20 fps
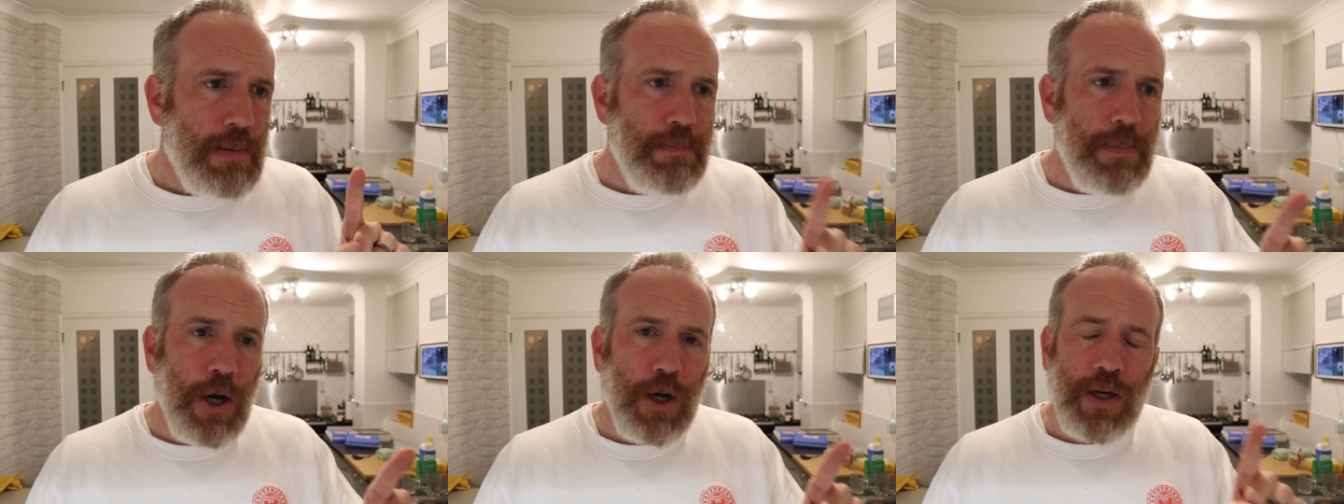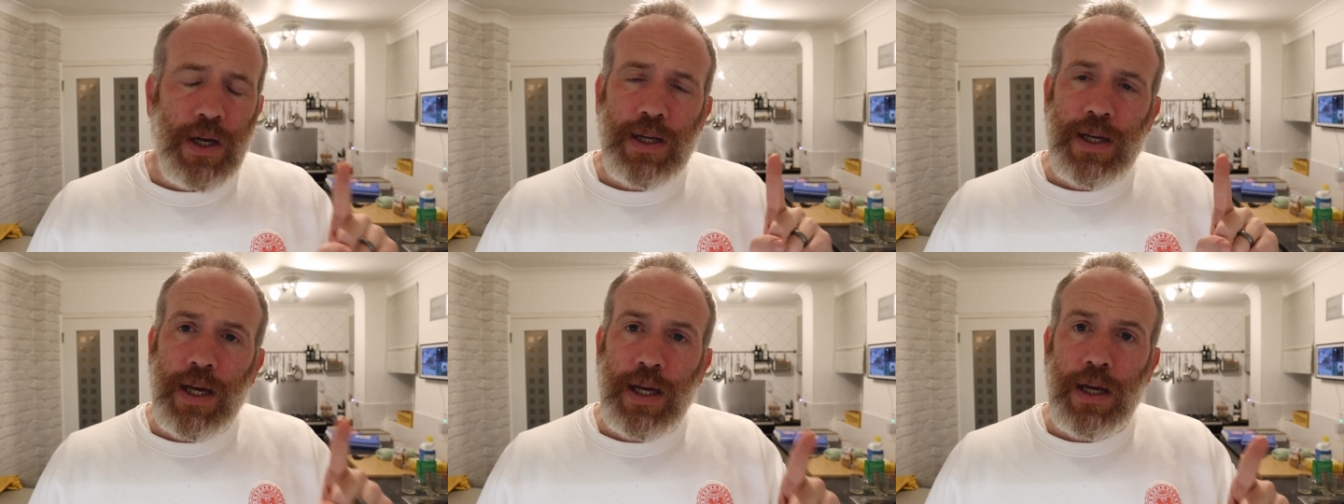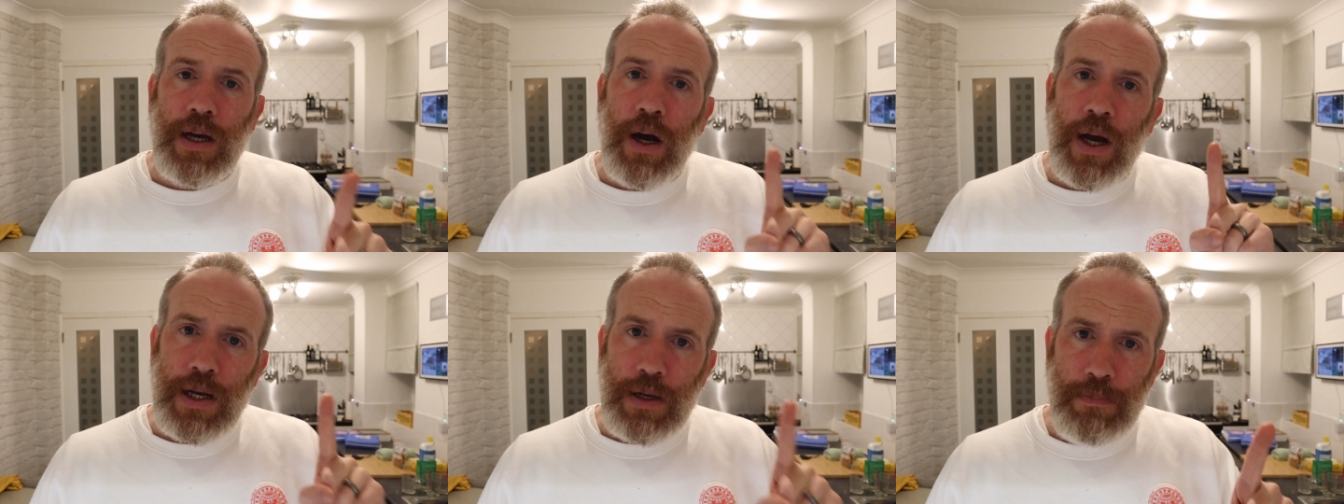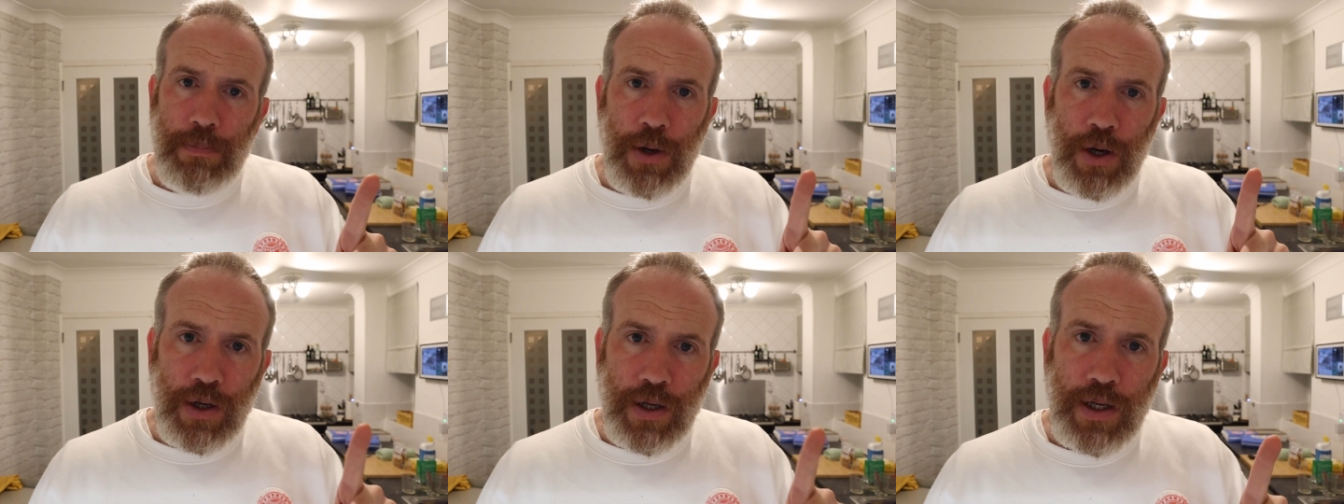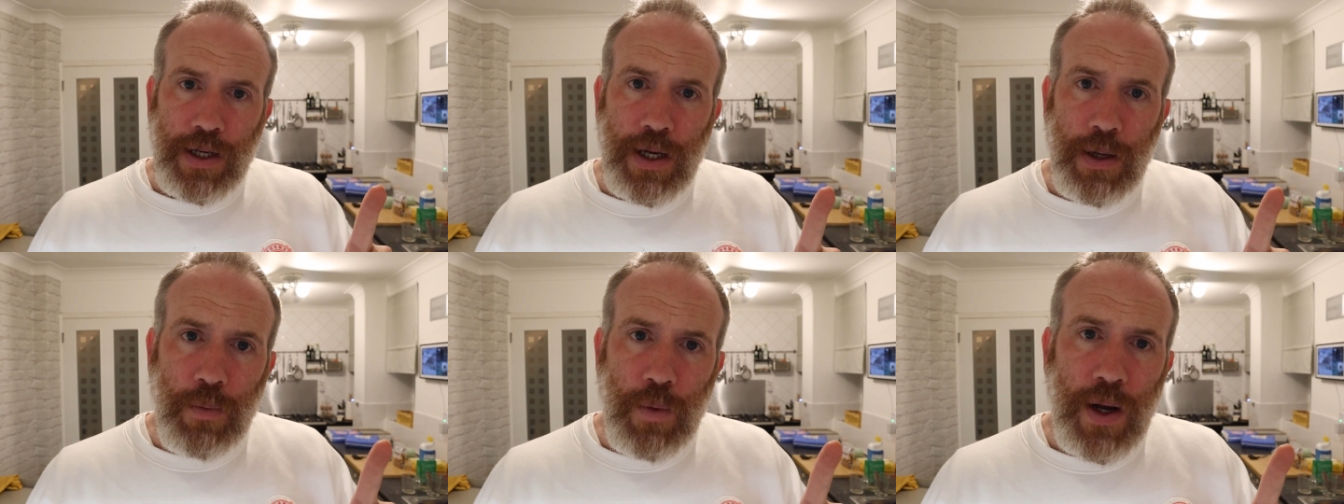Burger King, I had a
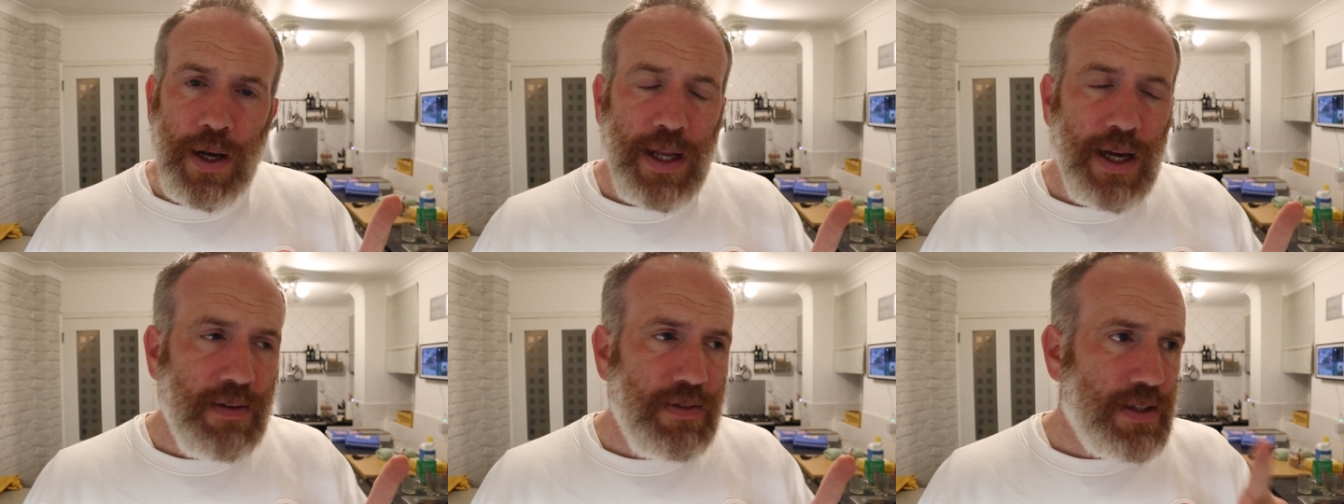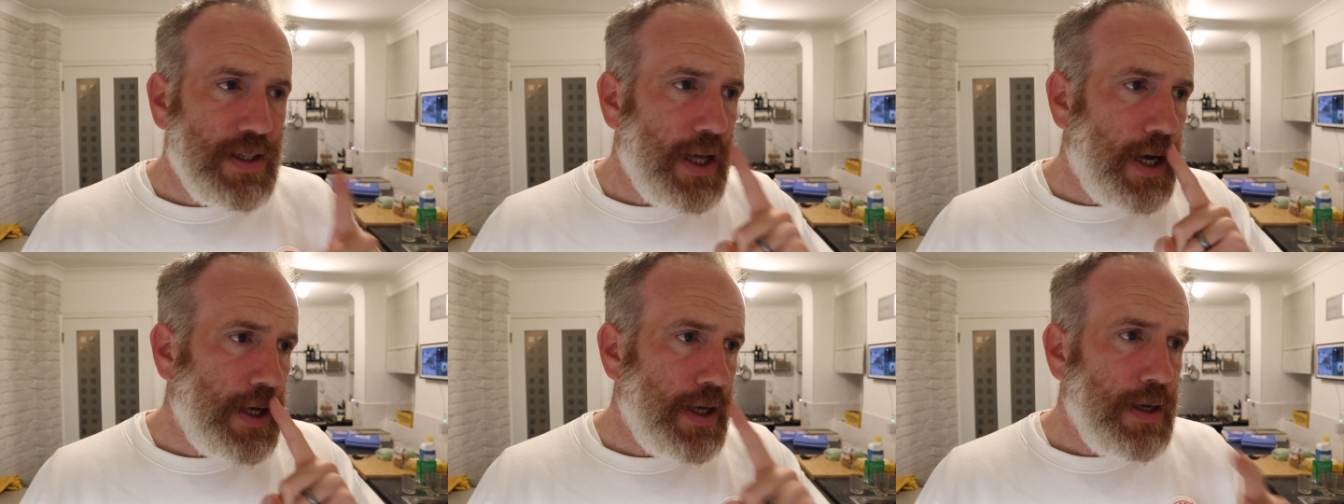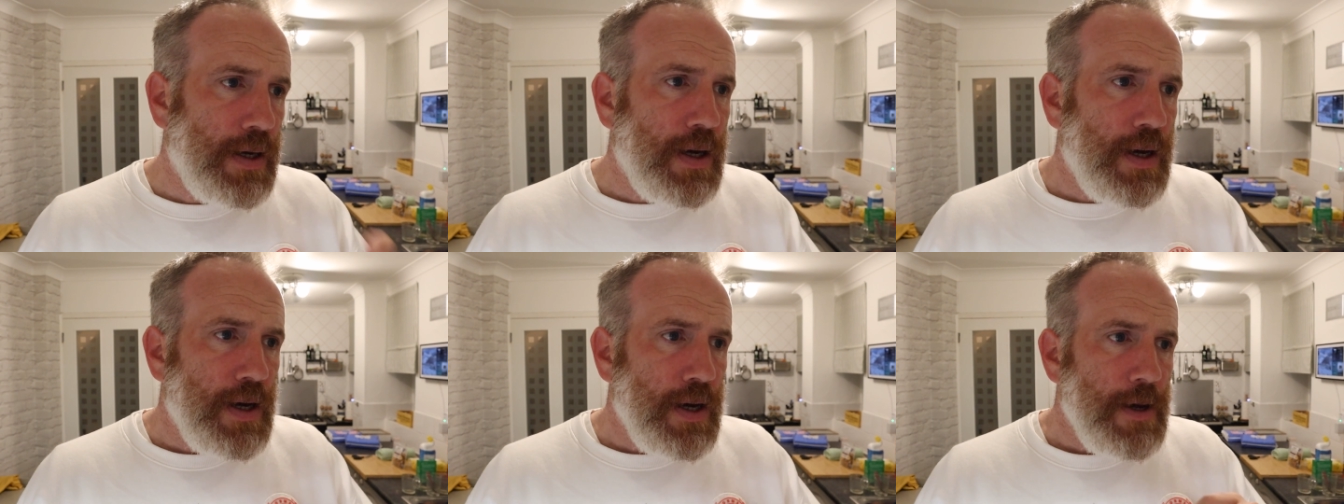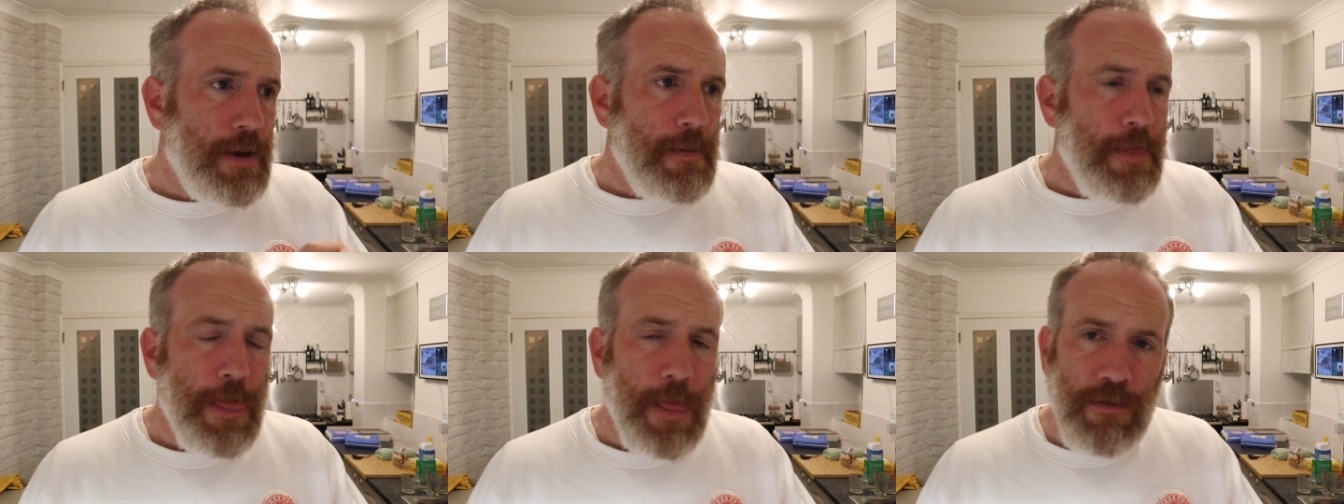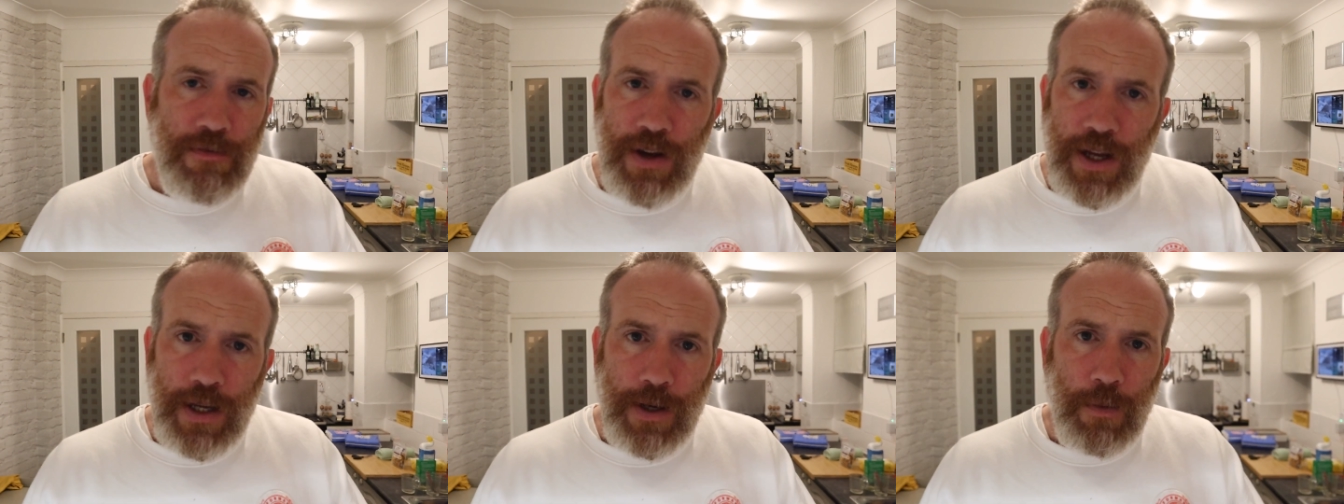Burger King one the other day,
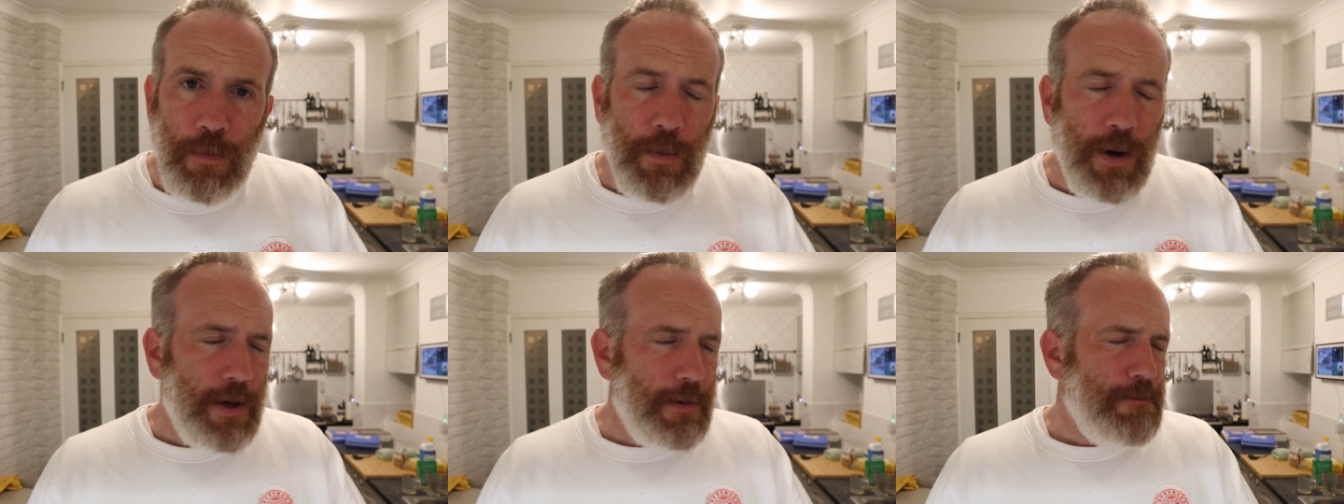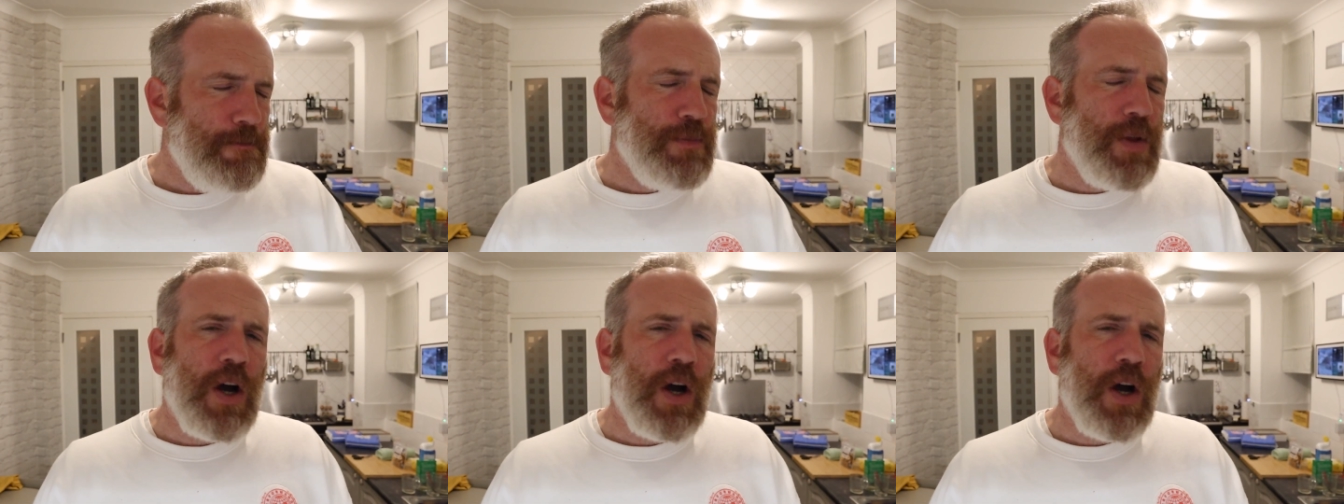the vegan one.